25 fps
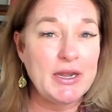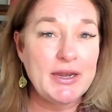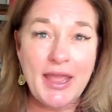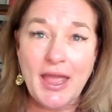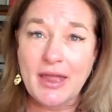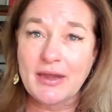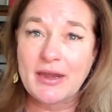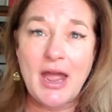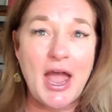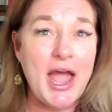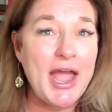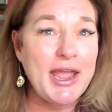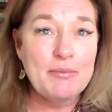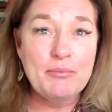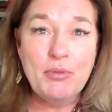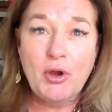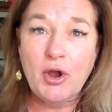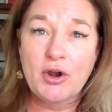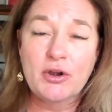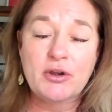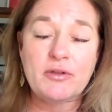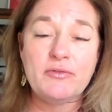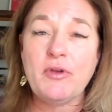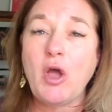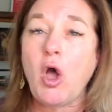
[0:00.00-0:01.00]
And again, I am
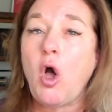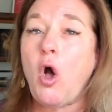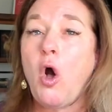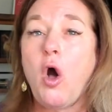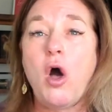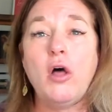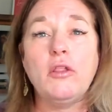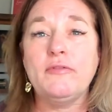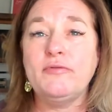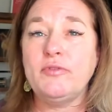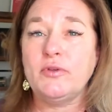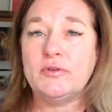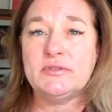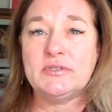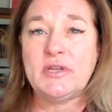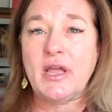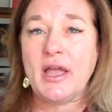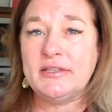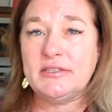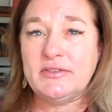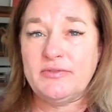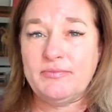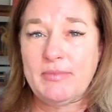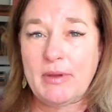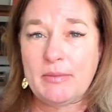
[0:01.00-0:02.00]
part of all of those
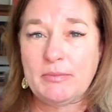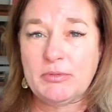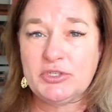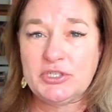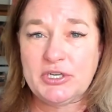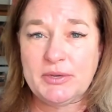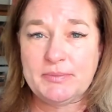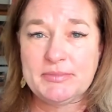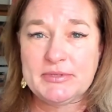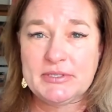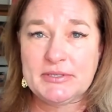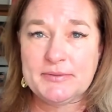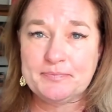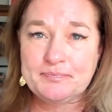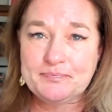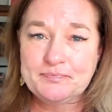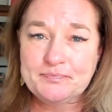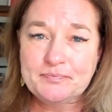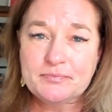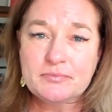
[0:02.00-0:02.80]
kinds of memberships.